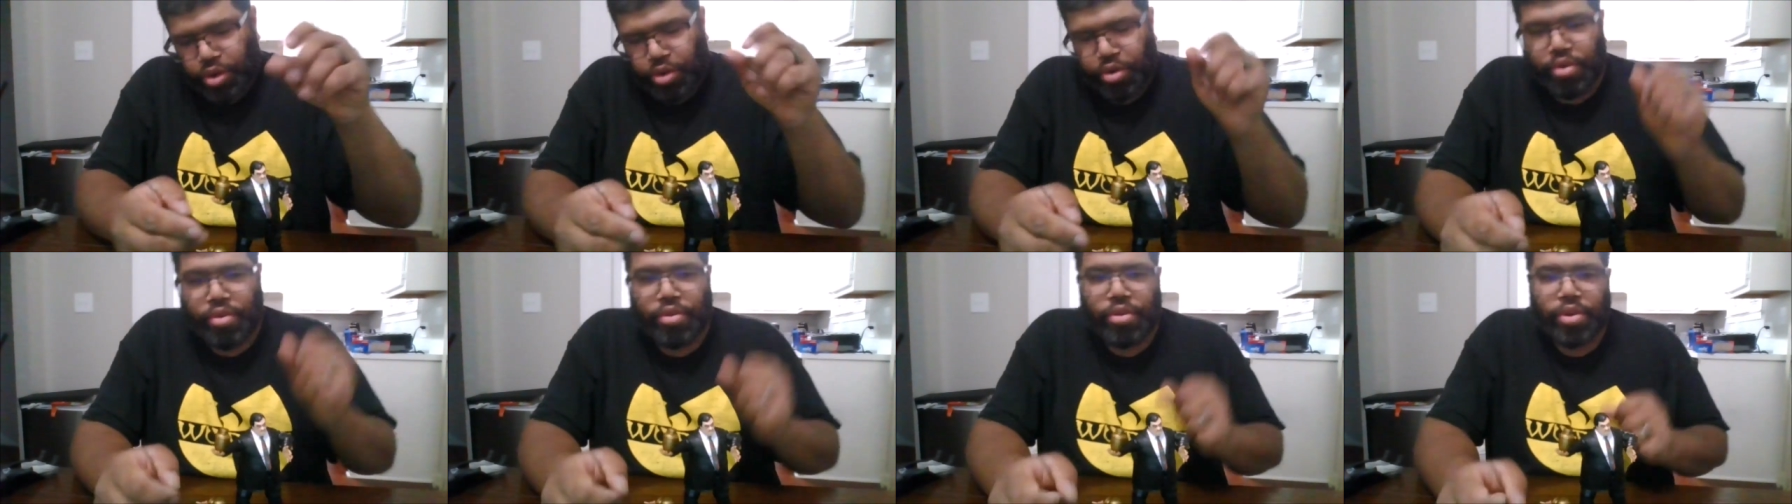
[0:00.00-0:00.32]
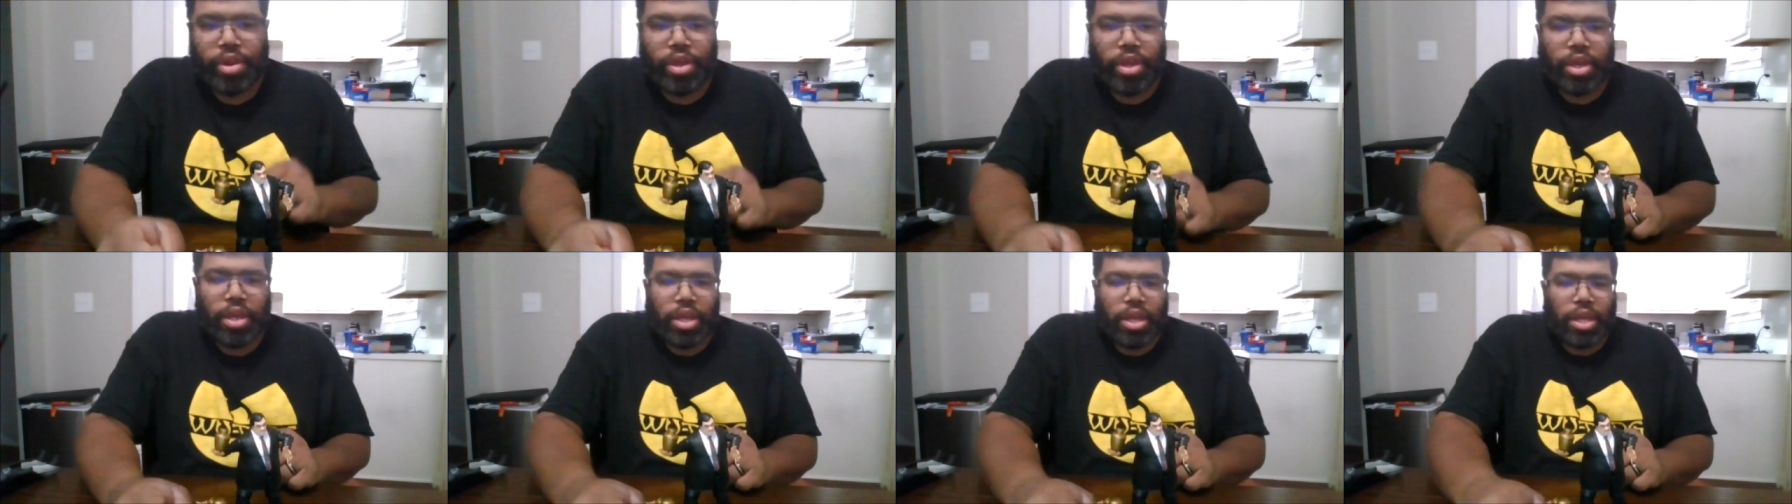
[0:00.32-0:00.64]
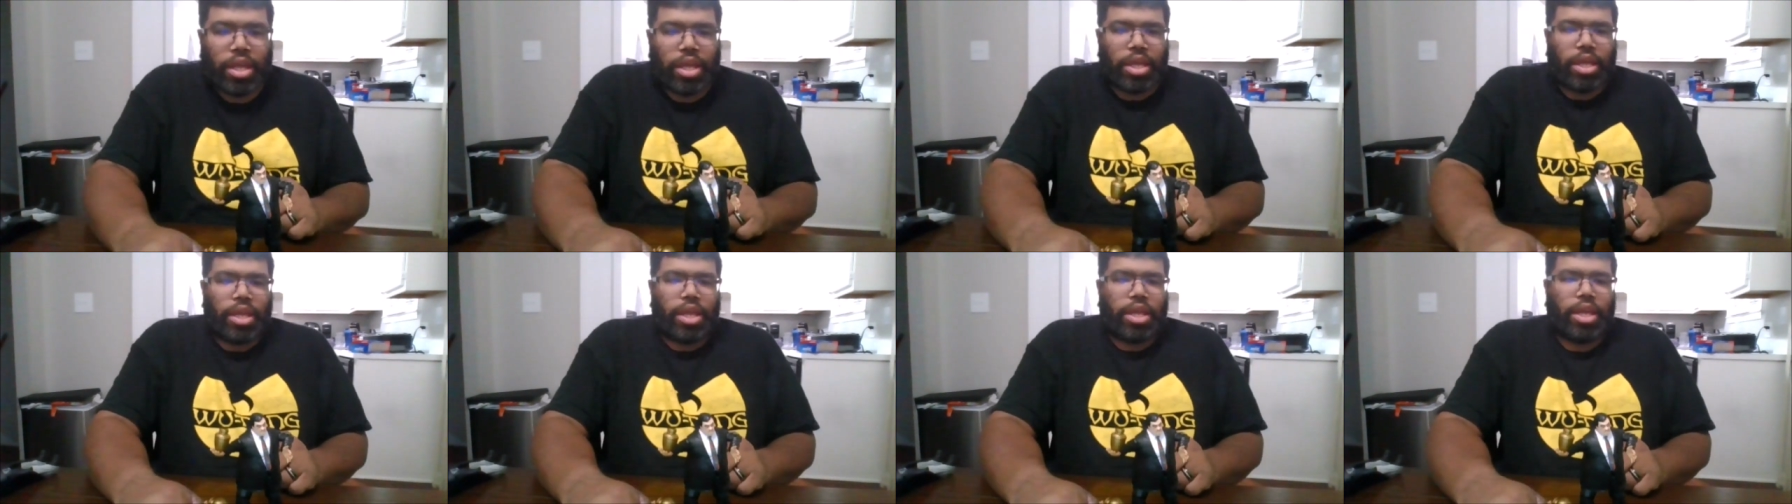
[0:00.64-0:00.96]
you have to
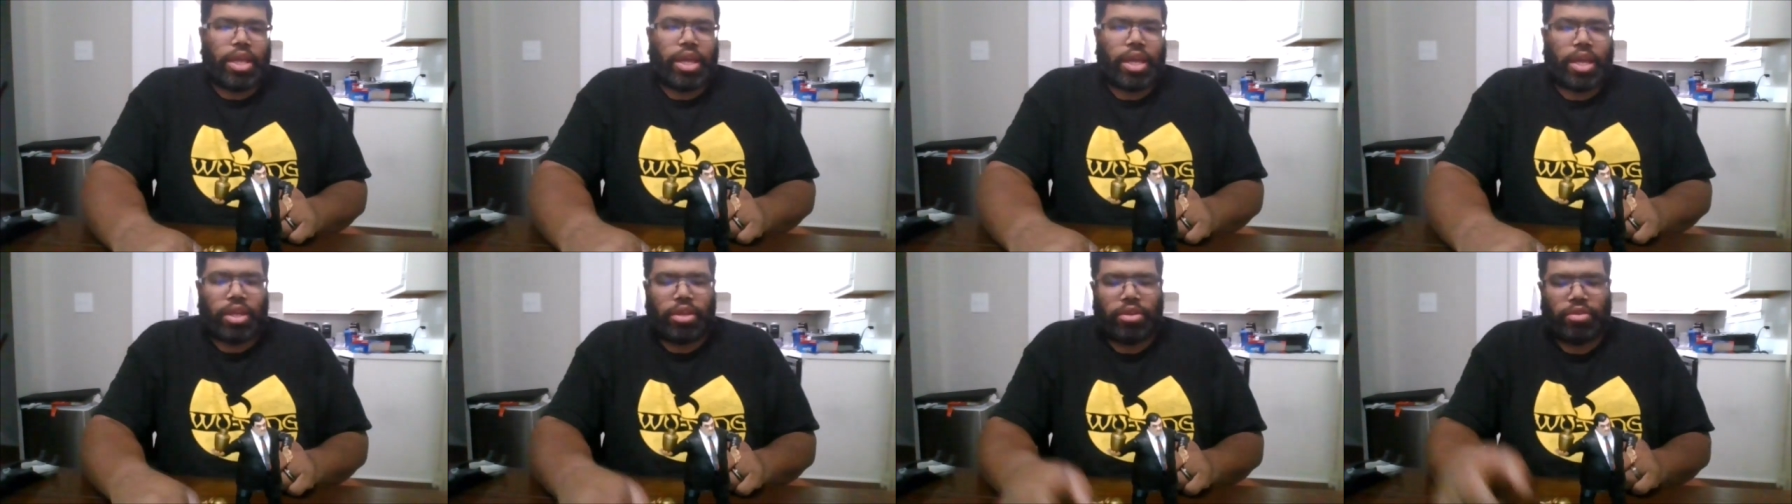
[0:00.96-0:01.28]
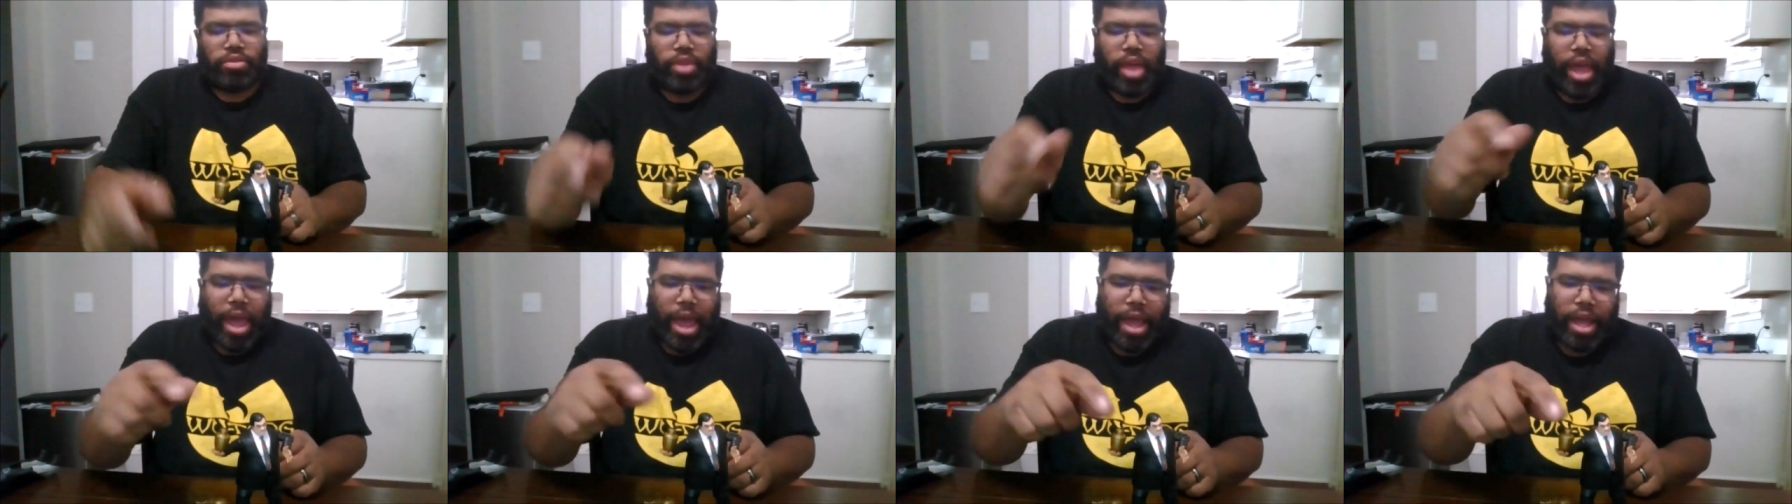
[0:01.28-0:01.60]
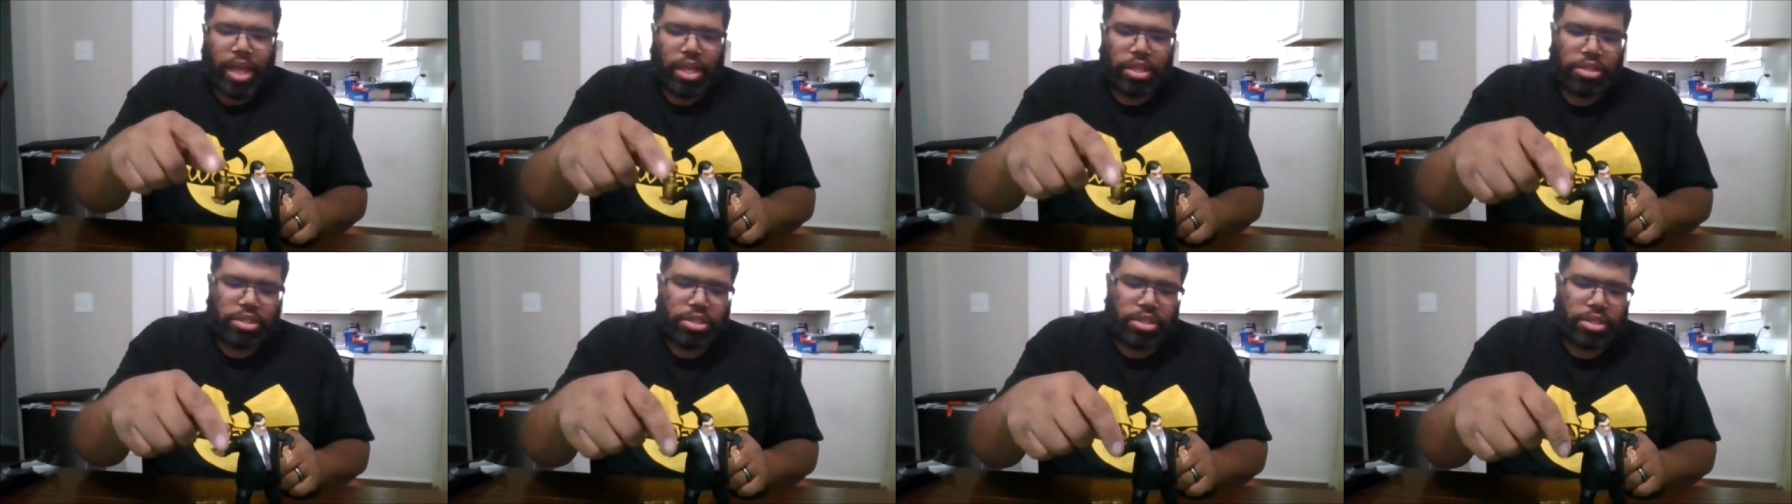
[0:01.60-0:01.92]
bring the
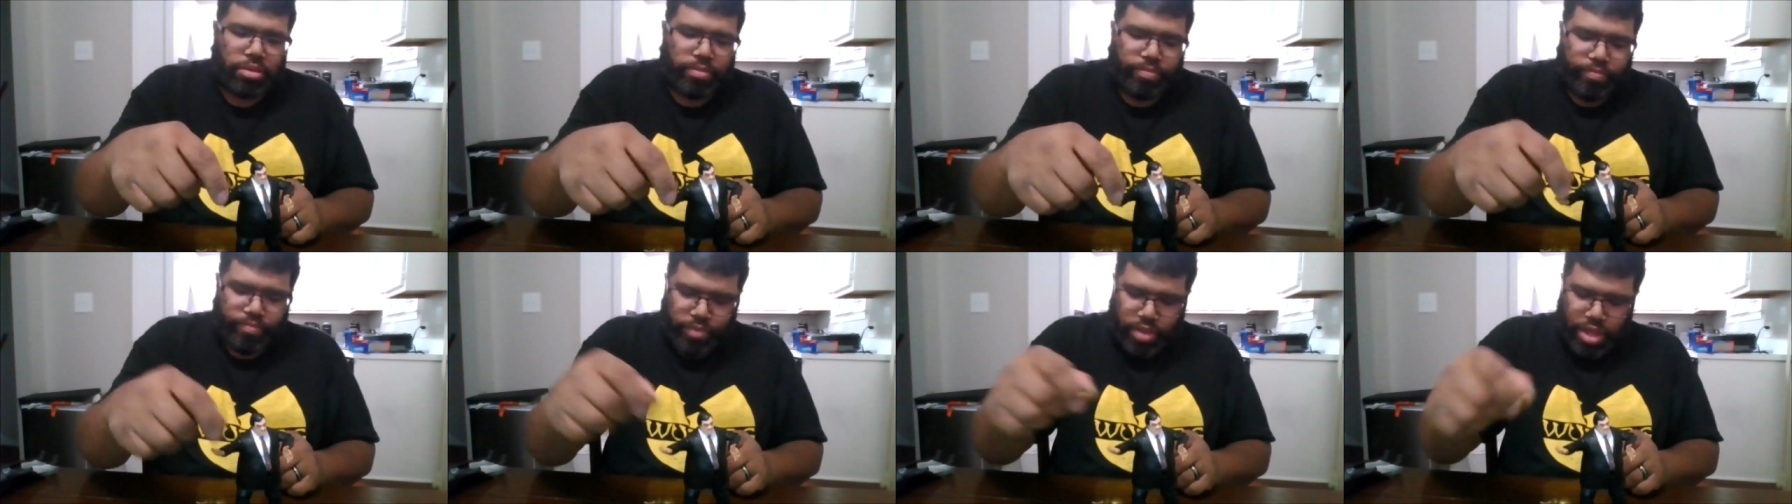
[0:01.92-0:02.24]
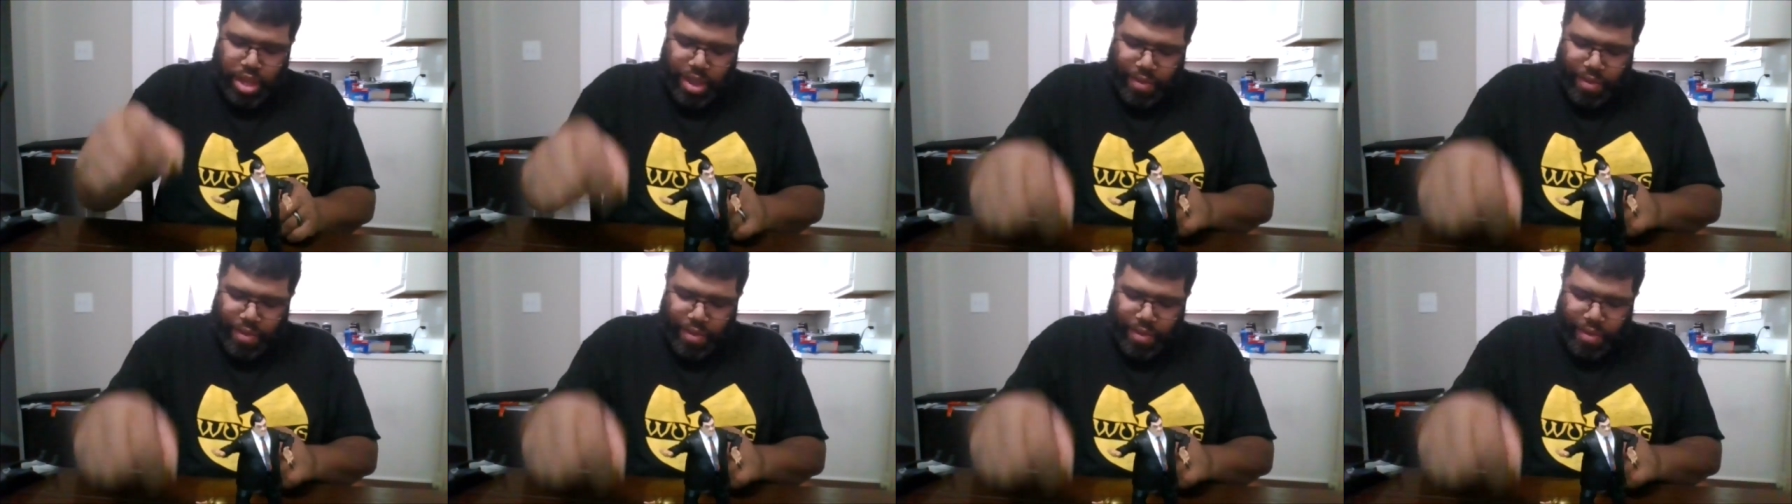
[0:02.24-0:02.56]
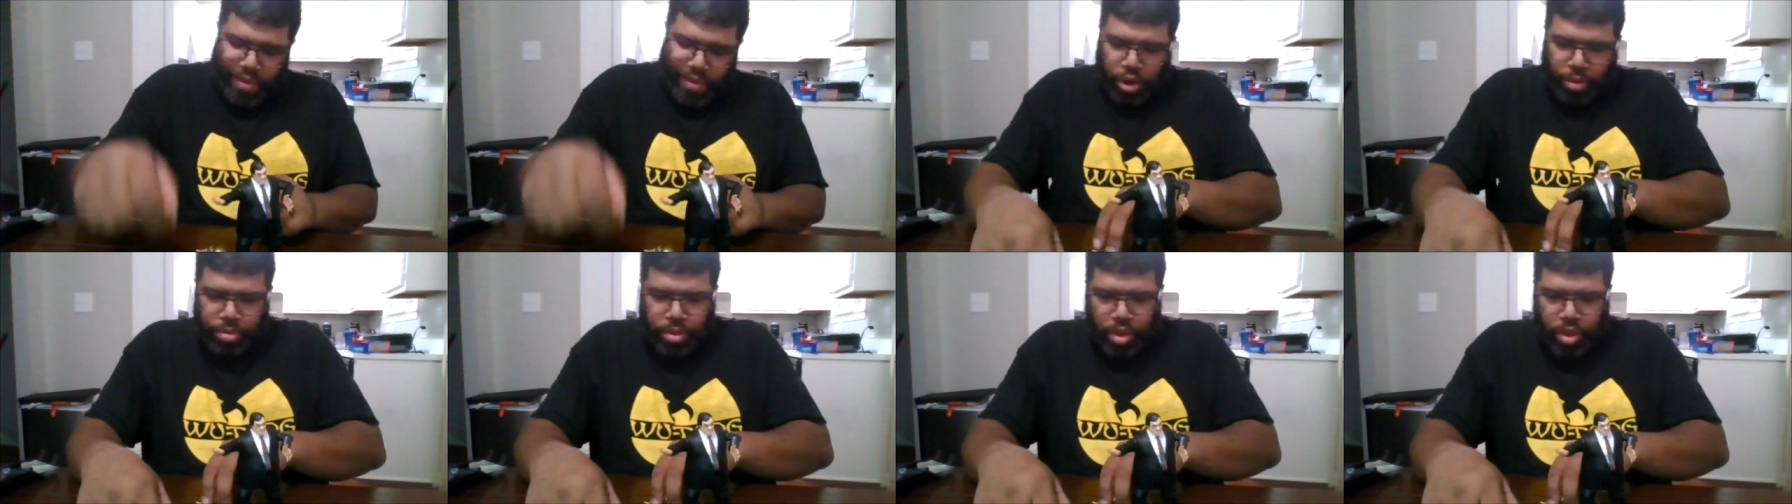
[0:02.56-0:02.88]
hands
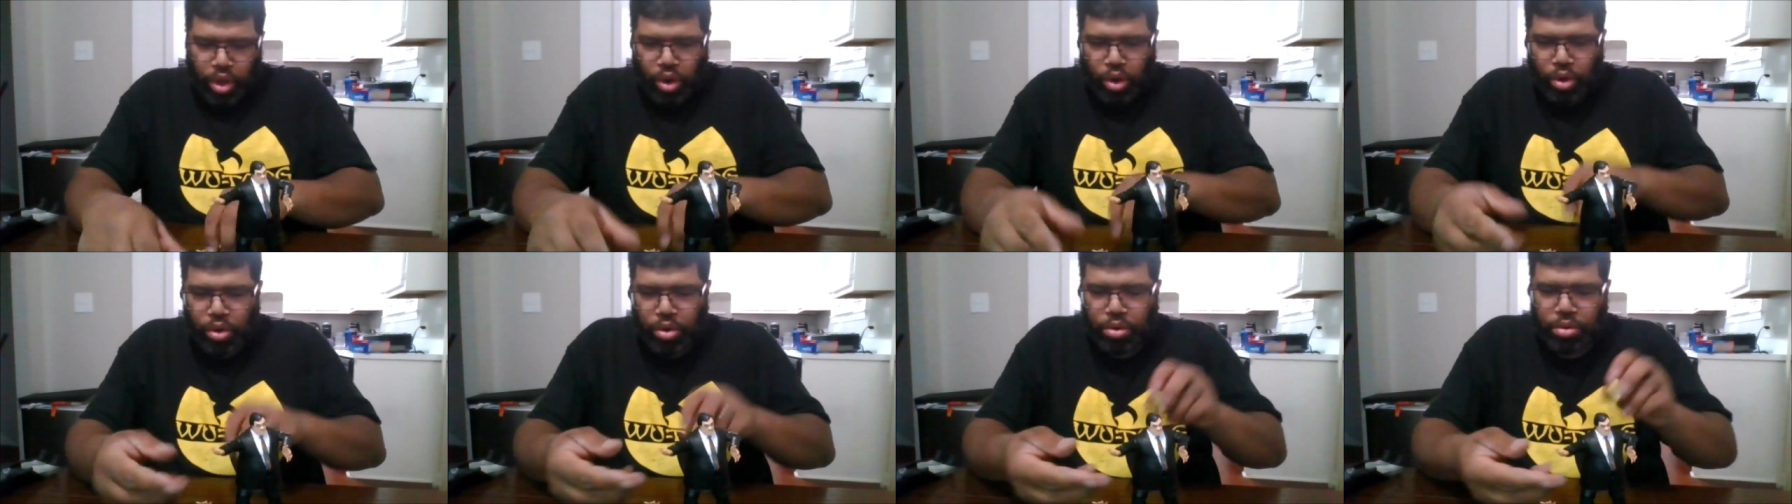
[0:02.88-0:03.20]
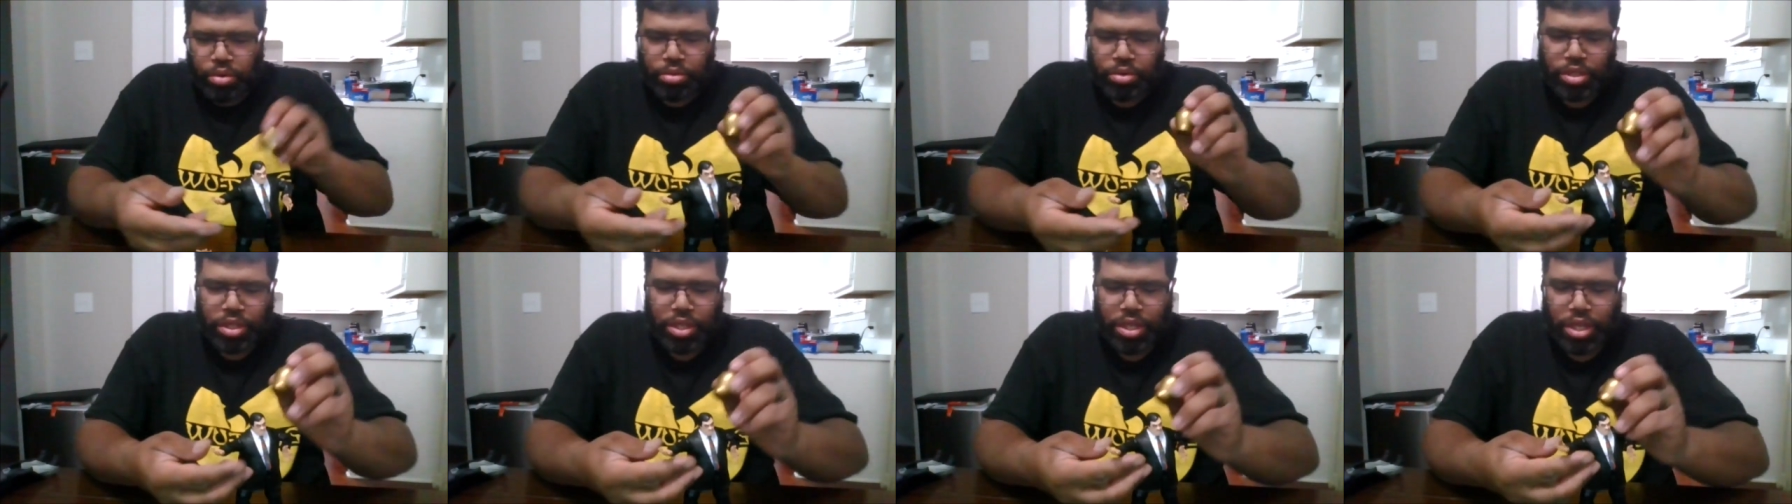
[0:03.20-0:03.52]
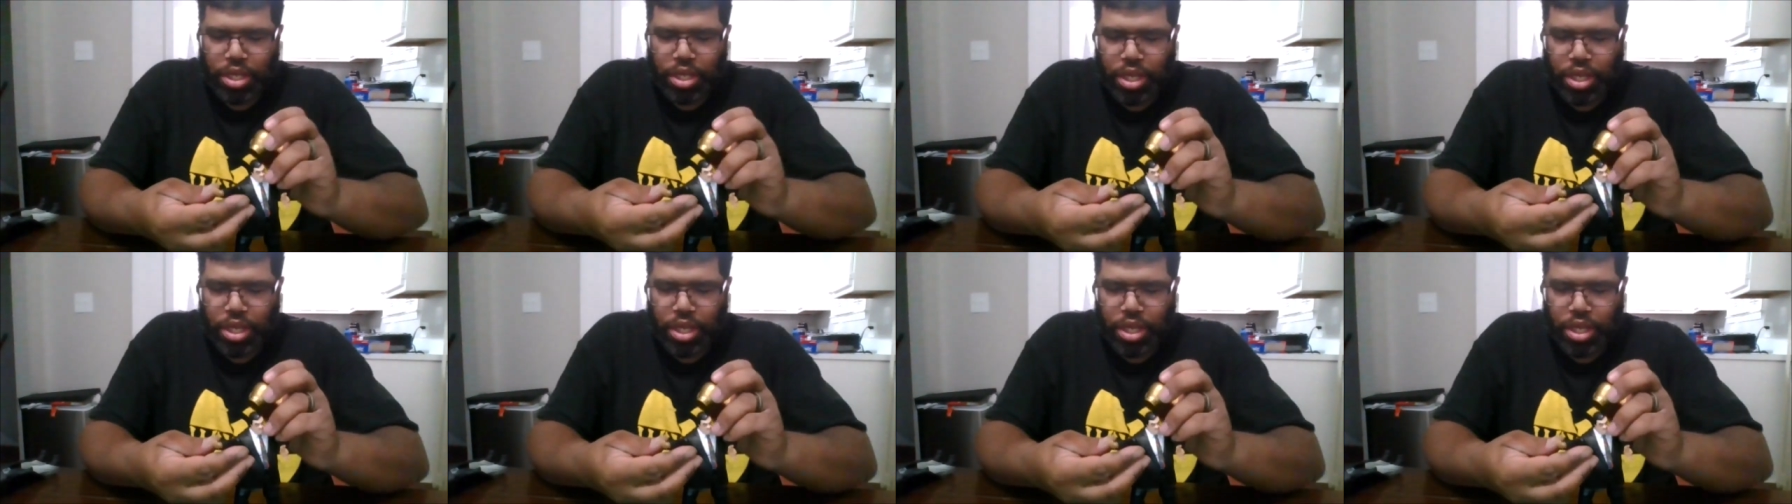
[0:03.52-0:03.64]
closer together